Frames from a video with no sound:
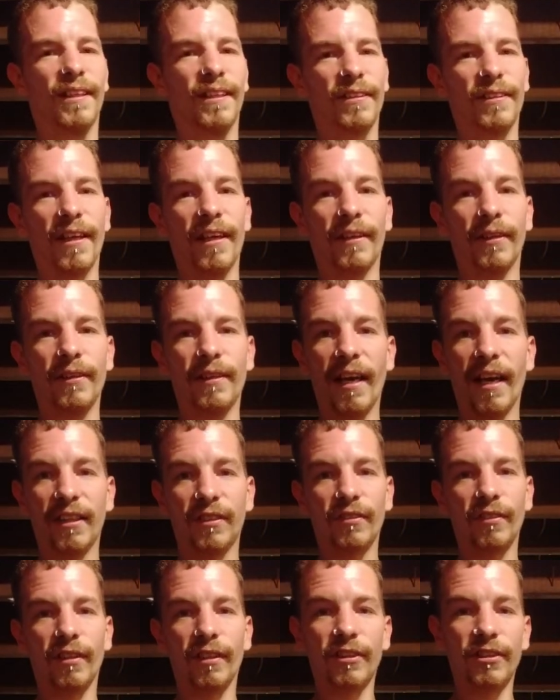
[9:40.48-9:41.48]
Thank you guys
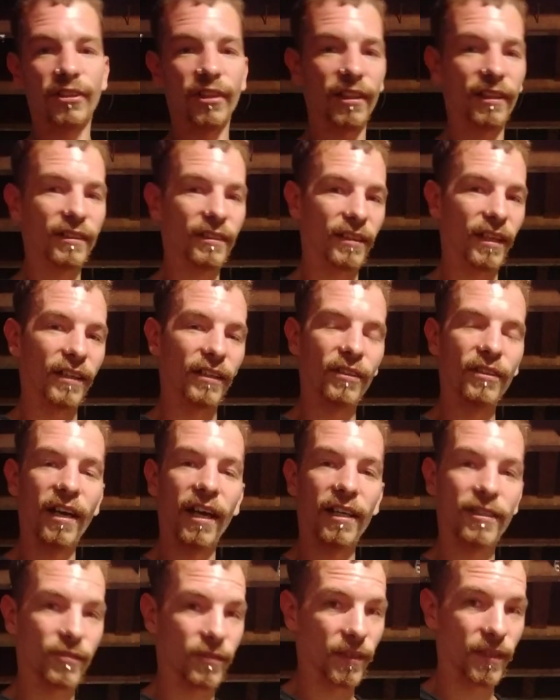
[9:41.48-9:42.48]
for listening. Thank you
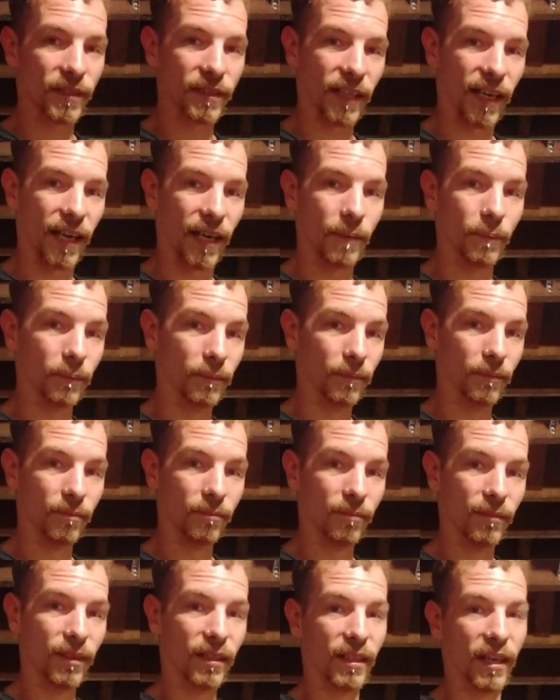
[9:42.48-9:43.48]
guys for your time.
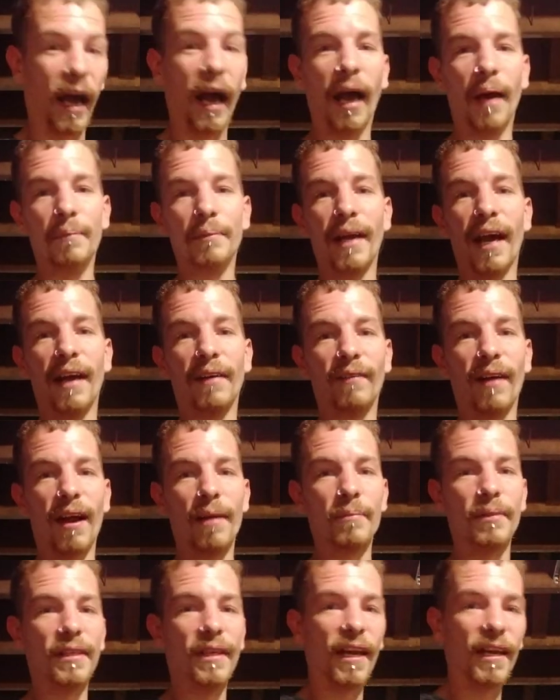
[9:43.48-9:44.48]
I'm Guy
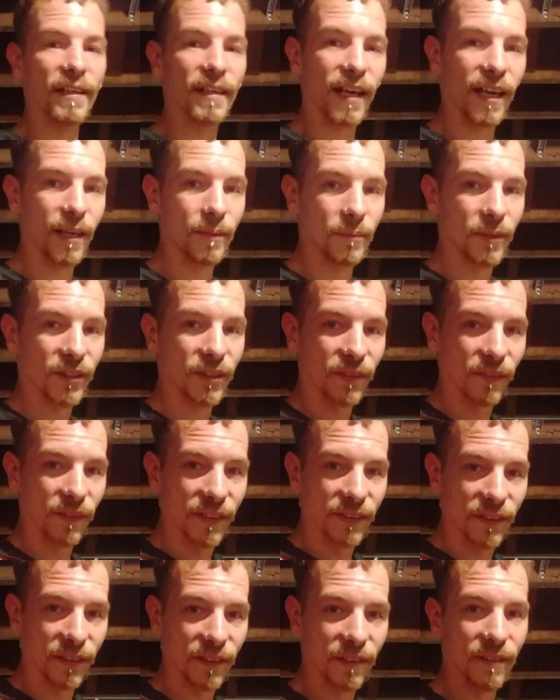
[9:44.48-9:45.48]
Romby, aka Mr.
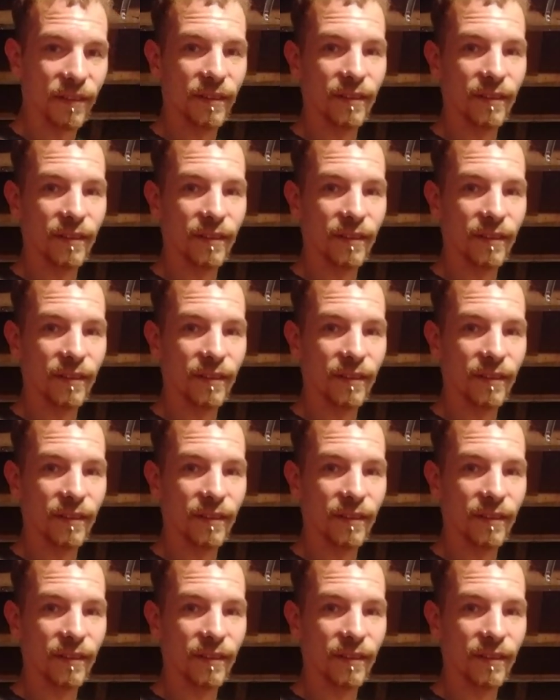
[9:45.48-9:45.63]
Injured.